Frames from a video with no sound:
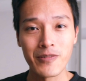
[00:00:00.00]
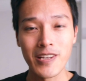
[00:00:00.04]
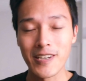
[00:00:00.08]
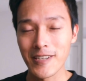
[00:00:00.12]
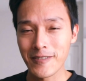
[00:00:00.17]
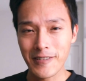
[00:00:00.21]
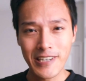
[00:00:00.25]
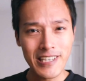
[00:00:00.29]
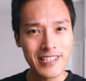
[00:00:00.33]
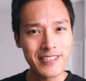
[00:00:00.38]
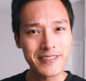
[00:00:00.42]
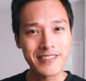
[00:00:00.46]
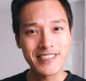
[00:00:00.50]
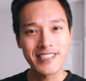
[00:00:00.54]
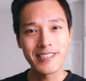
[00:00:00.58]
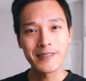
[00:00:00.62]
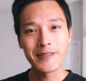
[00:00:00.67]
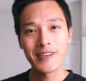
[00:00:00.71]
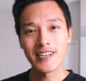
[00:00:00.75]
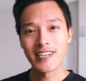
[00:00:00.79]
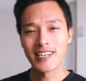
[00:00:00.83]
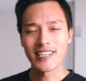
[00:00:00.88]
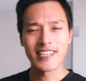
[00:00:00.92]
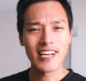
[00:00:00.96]
and great to see you
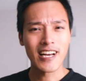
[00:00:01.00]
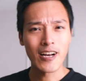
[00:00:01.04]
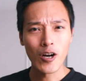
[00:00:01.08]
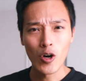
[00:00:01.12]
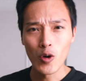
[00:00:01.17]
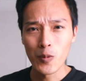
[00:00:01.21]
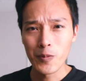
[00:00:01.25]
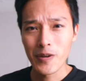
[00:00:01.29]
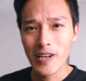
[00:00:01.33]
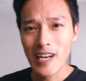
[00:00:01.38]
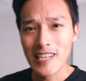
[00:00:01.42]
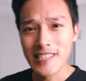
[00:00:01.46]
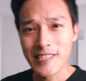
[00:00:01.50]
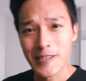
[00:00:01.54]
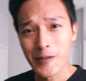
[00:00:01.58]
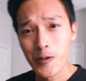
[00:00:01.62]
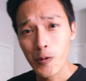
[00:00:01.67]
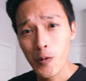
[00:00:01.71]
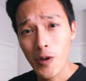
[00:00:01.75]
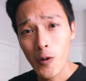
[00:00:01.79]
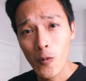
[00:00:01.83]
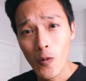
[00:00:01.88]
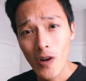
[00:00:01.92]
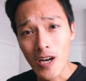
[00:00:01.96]
here, and I hope you guys are
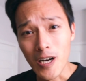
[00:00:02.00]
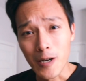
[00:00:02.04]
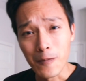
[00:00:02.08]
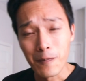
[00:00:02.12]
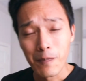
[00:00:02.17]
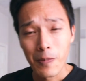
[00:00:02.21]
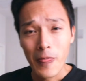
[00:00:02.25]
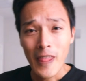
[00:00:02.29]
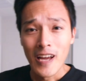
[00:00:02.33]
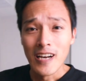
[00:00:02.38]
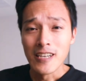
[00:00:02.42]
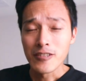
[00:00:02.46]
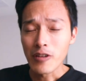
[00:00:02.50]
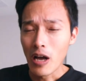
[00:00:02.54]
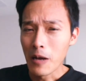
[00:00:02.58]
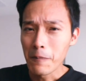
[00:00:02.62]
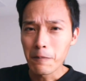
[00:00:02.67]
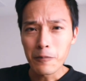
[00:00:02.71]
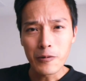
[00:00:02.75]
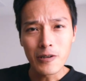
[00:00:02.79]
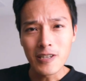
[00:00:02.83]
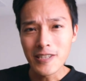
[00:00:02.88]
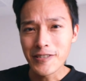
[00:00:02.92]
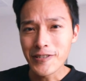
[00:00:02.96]
doing well. So I'm
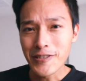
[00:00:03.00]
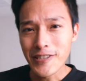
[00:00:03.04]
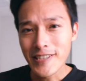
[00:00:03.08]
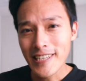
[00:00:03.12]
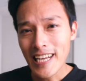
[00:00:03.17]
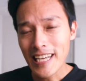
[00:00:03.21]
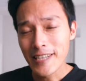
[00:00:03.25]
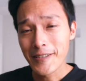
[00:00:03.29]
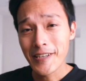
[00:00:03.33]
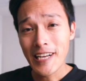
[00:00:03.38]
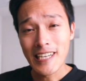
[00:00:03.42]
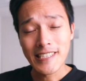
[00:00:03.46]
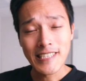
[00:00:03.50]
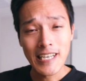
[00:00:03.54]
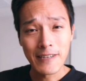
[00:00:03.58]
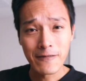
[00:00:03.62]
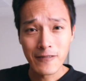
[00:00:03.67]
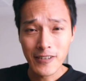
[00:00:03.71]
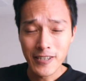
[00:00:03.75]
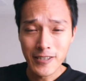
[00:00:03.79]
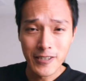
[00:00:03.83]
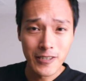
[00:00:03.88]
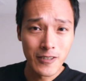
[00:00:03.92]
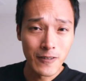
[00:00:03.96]
pretty sure that you guys have
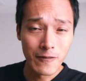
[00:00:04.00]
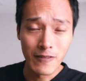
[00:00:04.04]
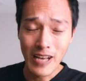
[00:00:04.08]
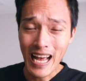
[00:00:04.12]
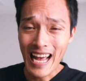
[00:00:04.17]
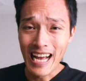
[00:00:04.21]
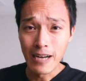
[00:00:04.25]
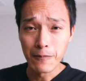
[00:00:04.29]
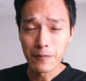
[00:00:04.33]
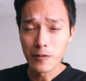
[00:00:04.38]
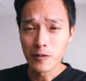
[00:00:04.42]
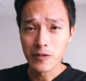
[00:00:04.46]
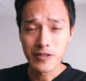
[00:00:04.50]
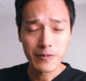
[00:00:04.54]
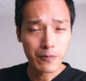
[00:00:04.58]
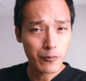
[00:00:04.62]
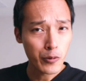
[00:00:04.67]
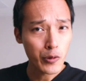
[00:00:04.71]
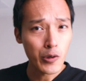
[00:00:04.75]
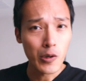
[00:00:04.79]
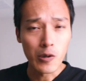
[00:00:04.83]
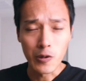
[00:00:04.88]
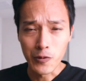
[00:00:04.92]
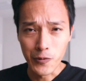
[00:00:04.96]
heard of Apple's
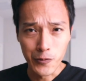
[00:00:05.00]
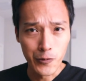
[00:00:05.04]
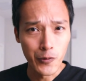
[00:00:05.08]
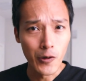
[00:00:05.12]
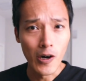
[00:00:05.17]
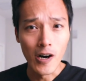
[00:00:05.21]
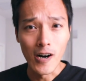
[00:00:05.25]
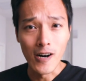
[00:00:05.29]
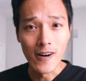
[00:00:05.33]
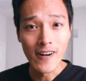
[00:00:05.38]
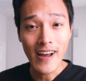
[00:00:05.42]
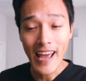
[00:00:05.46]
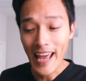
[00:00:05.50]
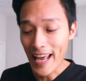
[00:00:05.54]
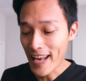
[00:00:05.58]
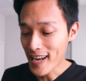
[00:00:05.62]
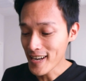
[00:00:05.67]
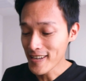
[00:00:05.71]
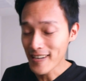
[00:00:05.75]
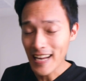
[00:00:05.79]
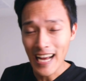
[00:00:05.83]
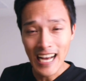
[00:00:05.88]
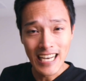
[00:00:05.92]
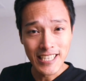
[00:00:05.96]
ProRaw,
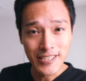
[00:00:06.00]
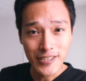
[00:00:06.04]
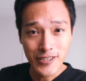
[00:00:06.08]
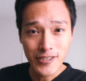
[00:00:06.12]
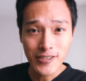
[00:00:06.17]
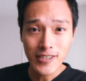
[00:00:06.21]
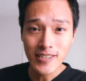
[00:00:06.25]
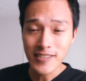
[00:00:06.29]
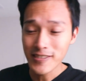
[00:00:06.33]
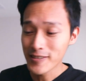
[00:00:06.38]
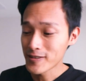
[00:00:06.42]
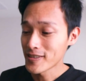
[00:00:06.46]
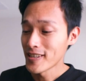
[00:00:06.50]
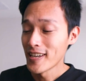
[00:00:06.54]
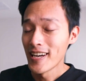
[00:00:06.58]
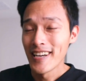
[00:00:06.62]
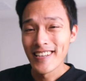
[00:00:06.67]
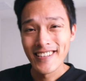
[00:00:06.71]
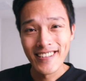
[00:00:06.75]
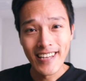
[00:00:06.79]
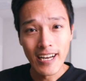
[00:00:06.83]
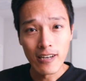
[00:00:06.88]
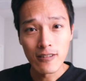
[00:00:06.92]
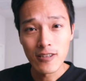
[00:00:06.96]
and I just
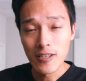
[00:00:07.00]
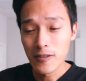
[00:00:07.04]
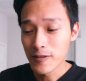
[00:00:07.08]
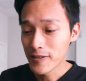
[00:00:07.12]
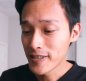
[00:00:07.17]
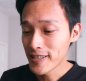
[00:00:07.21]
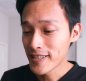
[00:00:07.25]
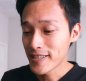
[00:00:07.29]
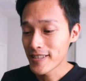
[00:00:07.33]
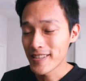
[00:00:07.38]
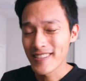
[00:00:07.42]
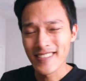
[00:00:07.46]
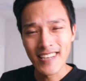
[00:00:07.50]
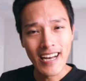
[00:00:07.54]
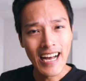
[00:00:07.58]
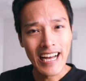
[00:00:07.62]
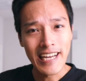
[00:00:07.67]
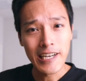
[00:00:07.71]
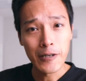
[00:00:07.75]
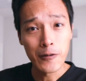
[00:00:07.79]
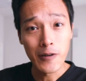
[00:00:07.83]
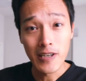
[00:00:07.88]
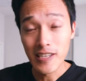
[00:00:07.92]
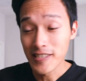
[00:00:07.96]
downloaded the
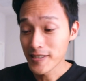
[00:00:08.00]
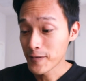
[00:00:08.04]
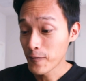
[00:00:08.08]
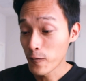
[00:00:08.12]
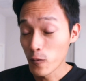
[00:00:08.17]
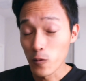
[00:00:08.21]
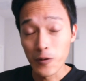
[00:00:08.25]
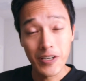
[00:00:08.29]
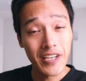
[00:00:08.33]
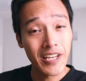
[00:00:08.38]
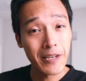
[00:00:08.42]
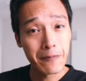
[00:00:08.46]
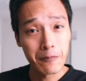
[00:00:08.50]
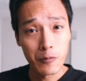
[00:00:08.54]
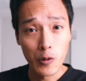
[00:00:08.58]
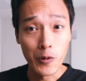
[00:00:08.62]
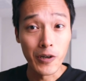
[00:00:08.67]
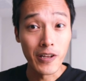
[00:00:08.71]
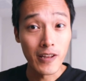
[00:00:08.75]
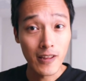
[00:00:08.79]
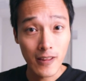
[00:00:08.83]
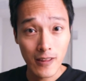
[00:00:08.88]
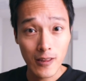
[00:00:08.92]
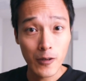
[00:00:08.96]
iOS
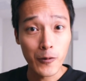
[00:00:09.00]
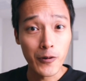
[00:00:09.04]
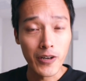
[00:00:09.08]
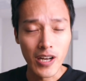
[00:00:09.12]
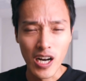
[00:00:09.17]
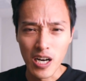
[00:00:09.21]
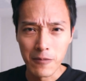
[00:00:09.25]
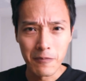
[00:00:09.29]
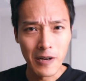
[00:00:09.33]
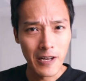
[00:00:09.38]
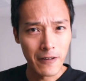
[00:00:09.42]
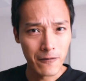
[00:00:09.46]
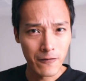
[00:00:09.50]
14.3 on my